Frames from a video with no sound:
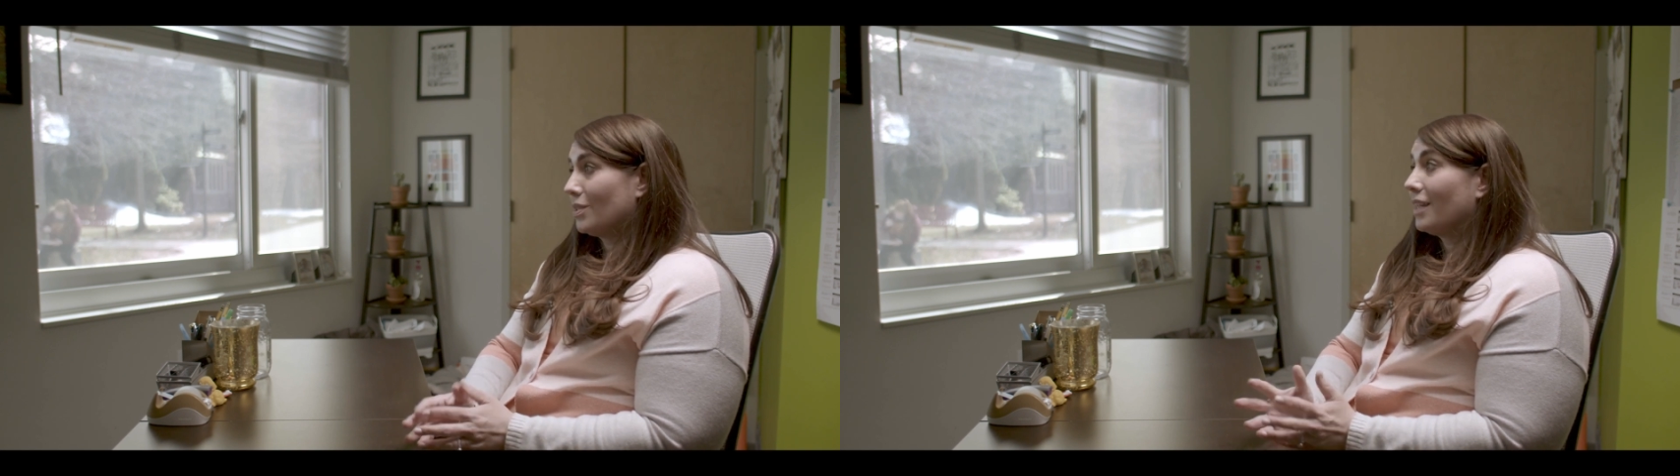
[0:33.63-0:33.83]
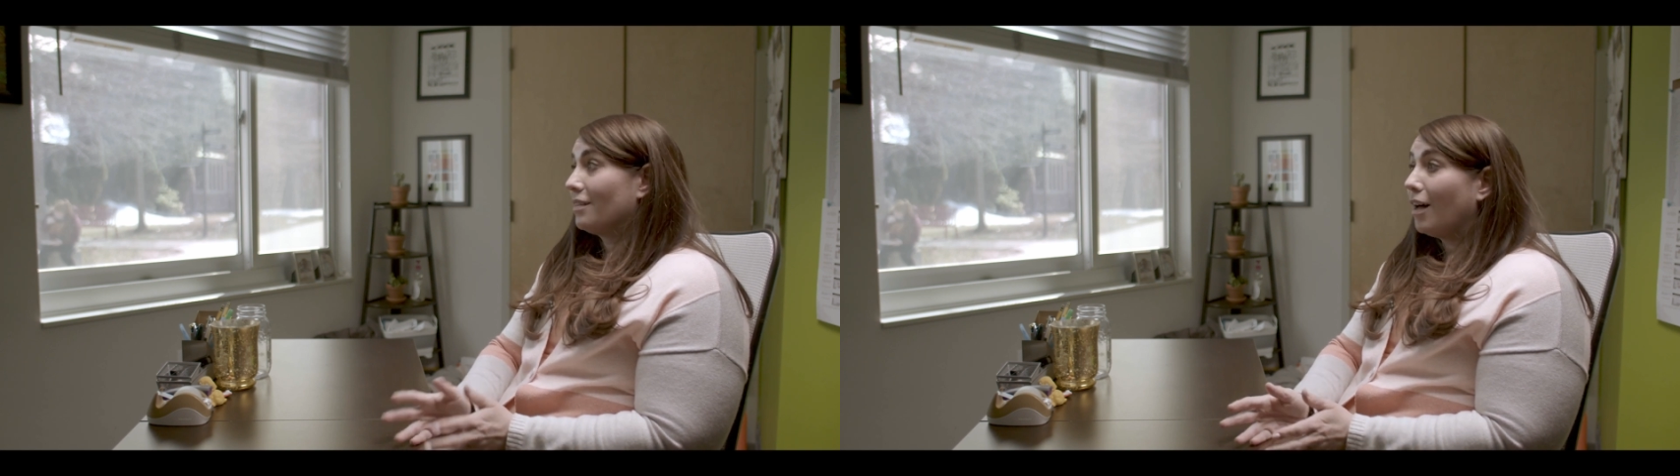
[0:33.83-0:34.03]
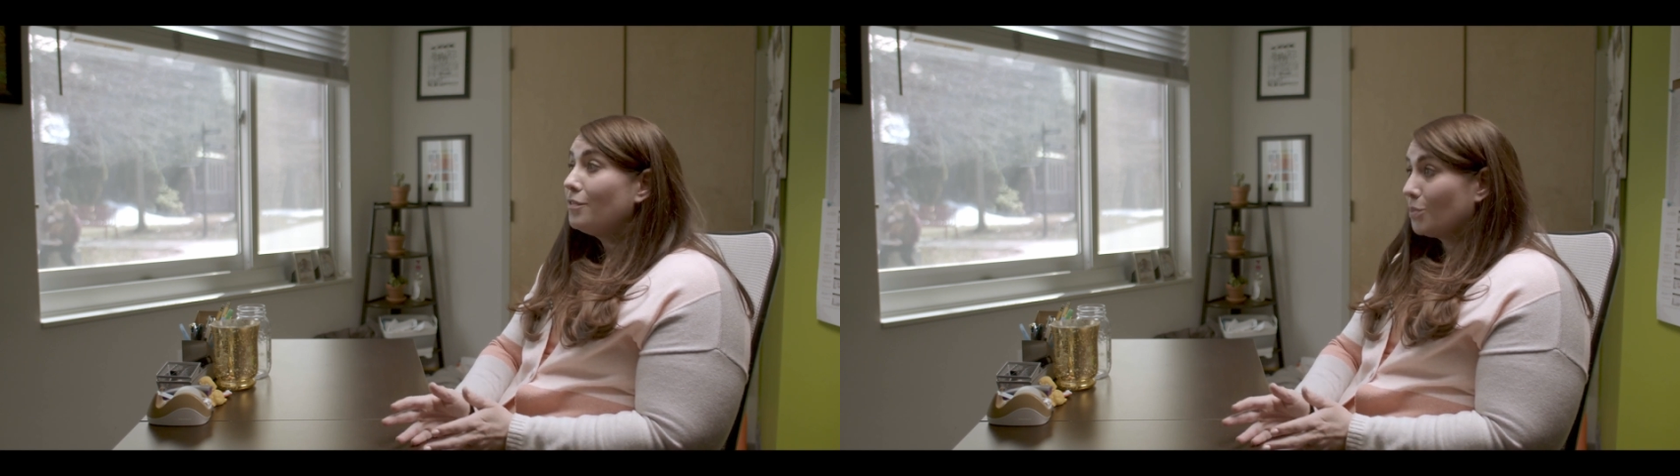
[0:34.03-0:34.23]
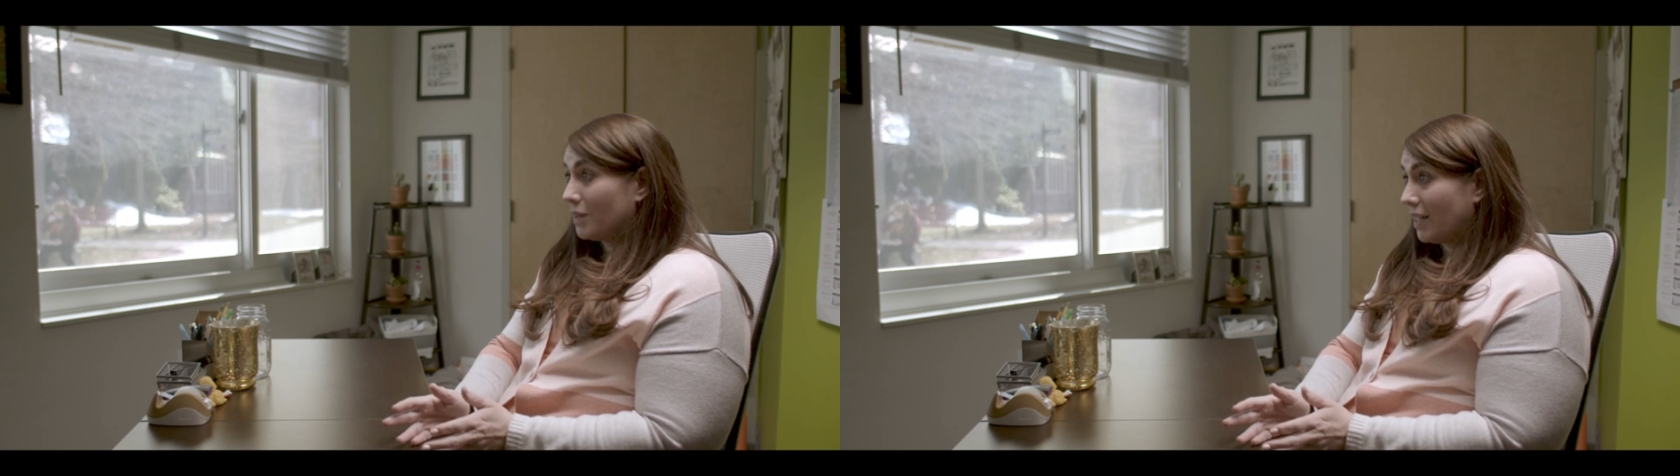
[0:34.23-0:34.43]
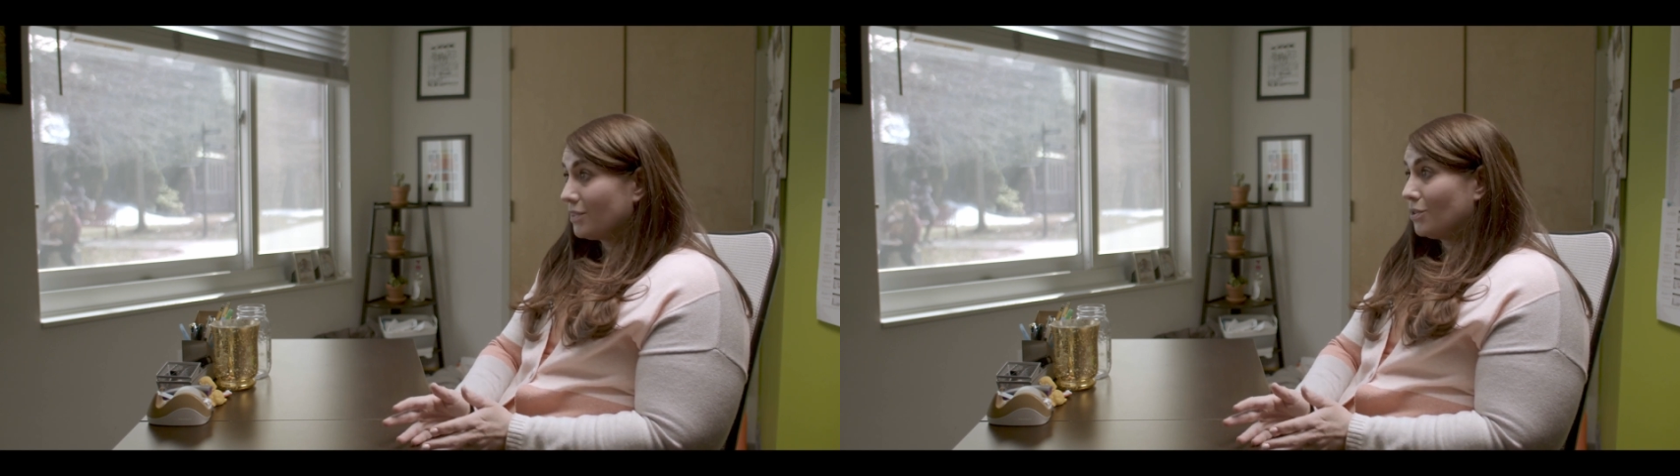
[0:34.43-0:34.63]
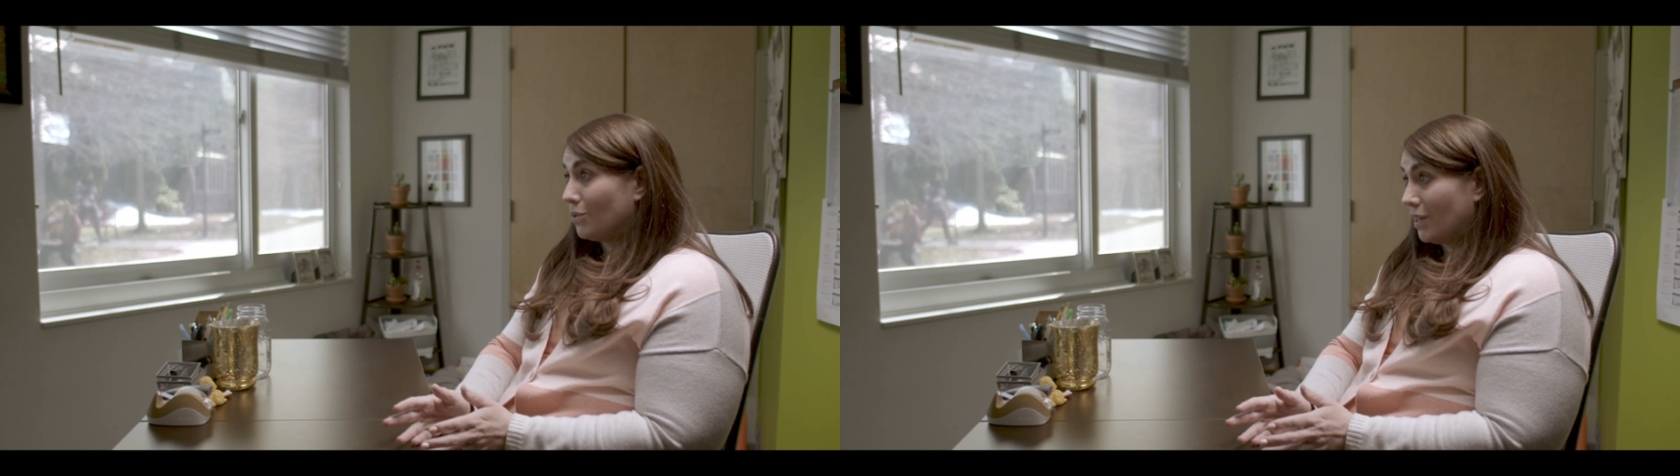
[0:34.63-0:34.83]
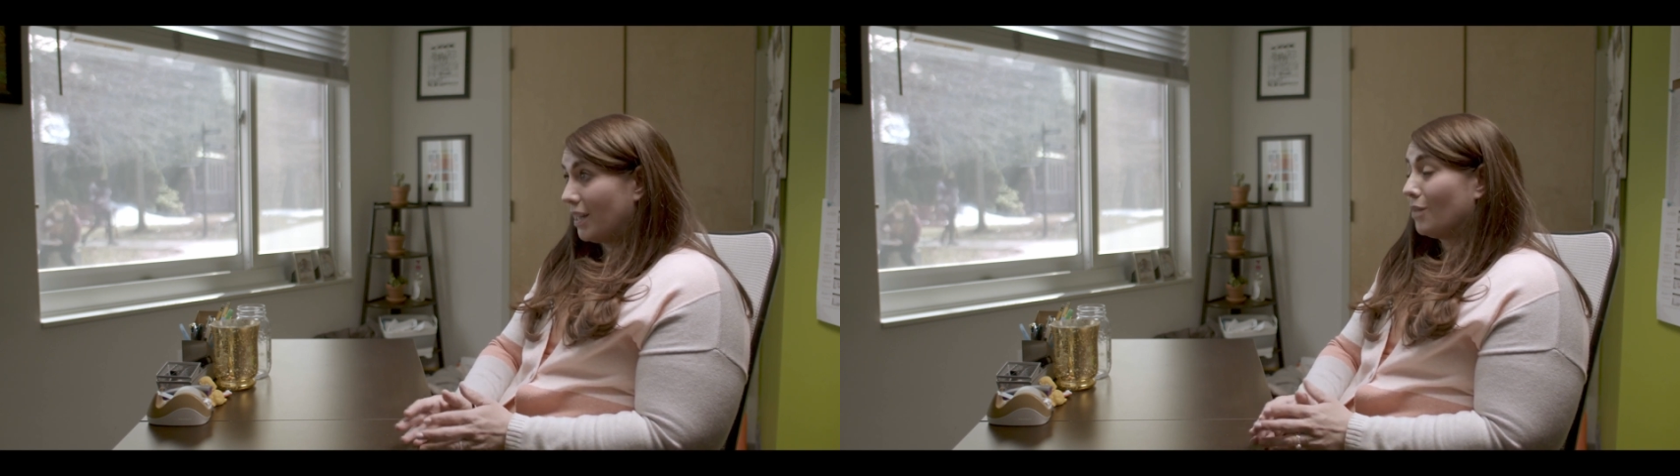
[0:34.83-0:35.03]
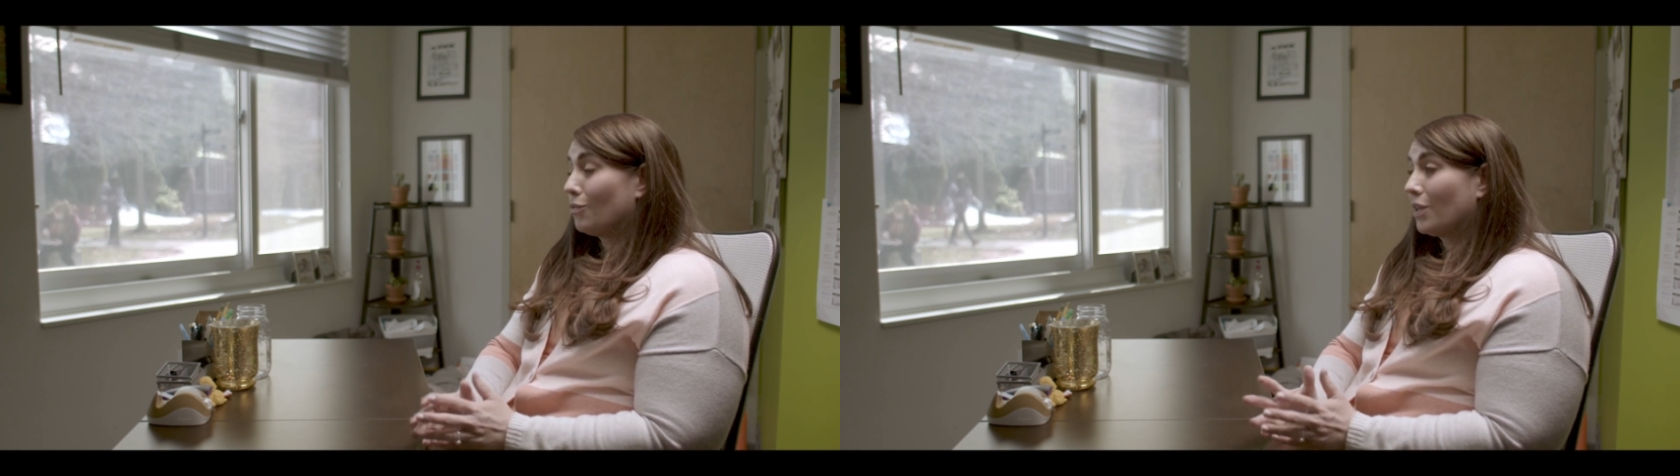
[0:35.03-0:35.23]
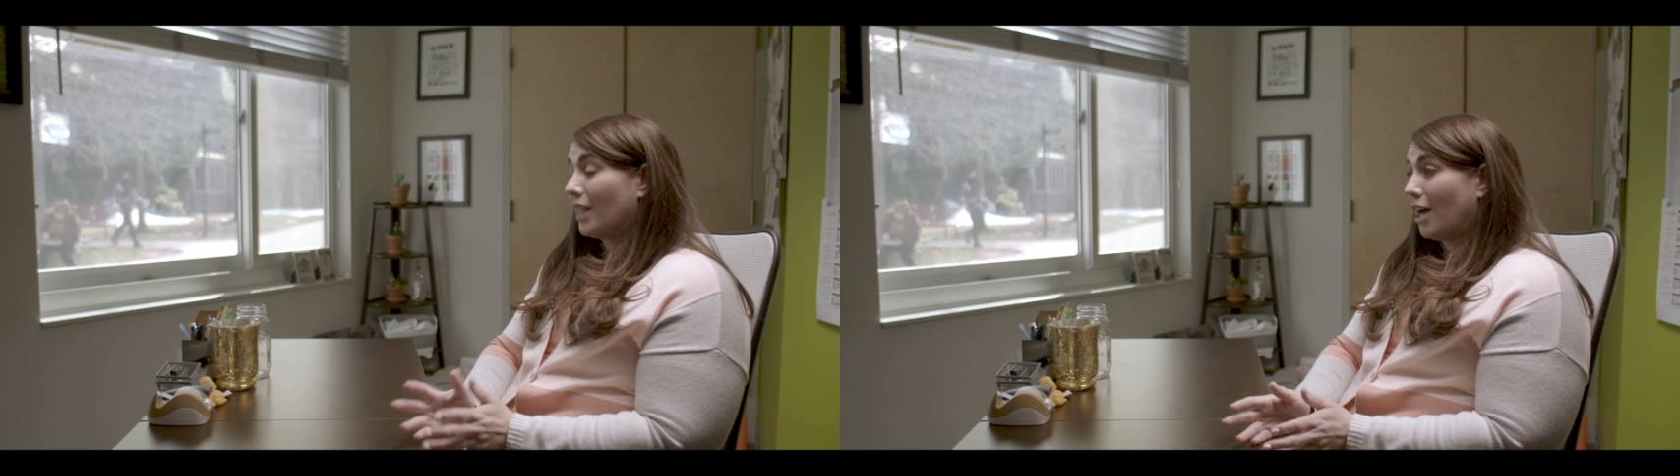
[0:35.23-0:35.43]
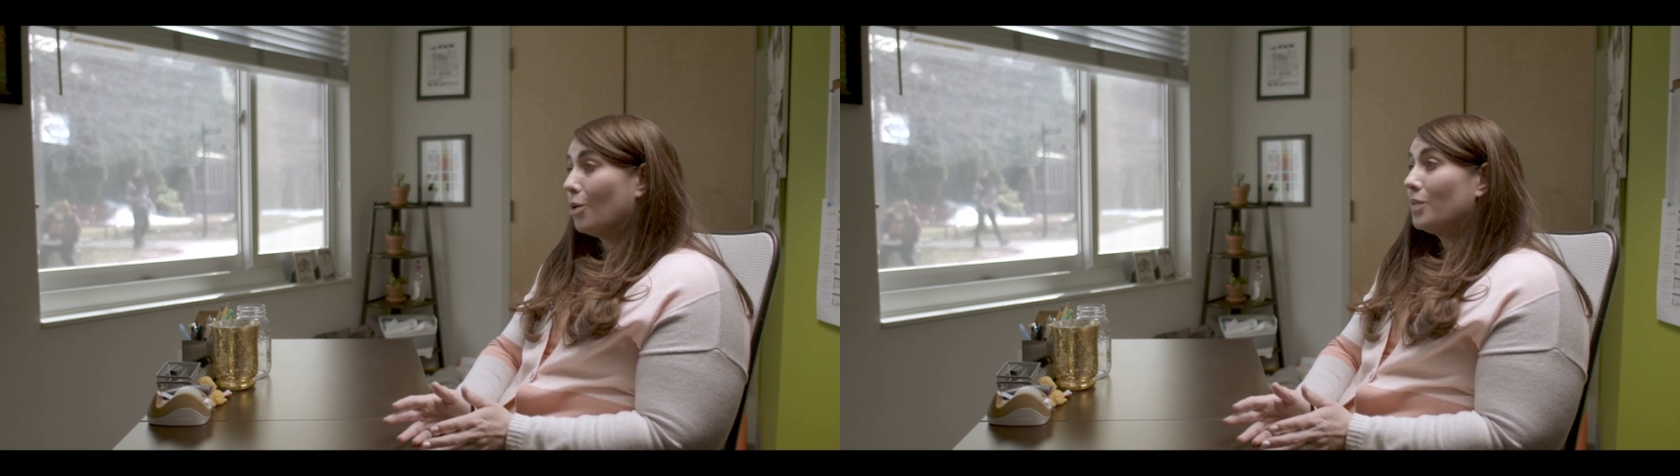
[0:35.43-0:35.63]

kid gloves with that student and really help